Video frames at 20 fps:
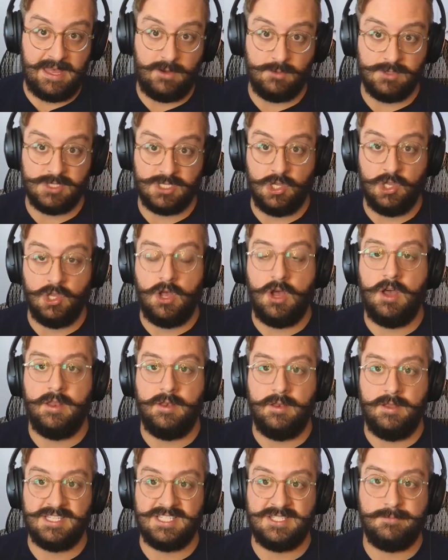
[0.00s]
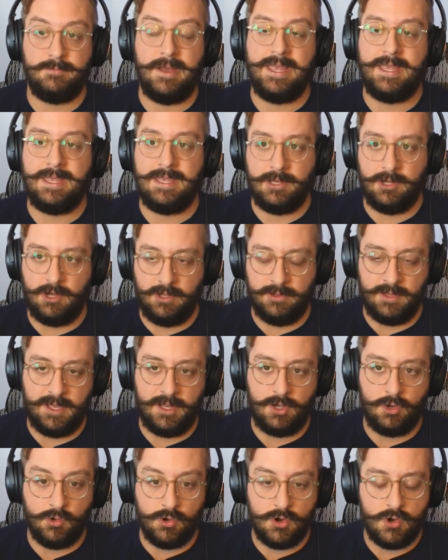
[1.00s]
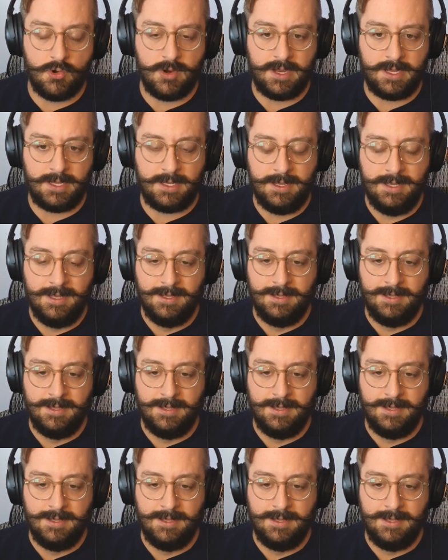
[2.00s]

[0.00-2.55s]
It was a lot, a spike in online ordering